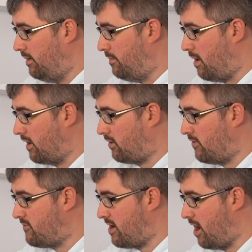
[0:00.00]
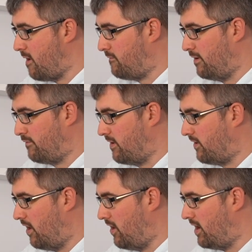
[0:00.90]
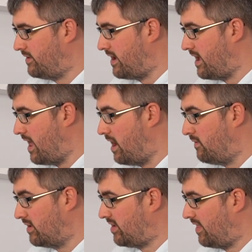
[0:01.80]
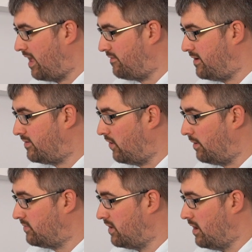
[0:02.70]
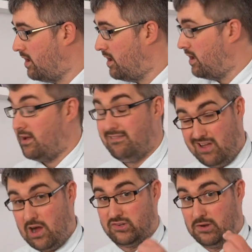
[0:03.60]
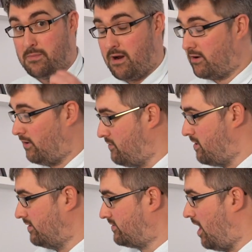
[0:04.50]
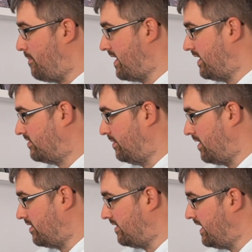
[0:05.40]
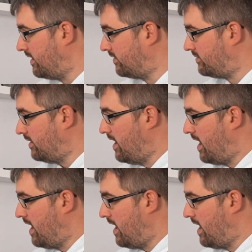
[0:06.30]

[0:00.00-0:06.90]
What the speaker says: mitochondria. Hopefully you've already got an idea now. We said that a few times. Large on mitochondria, you can start making some of those links.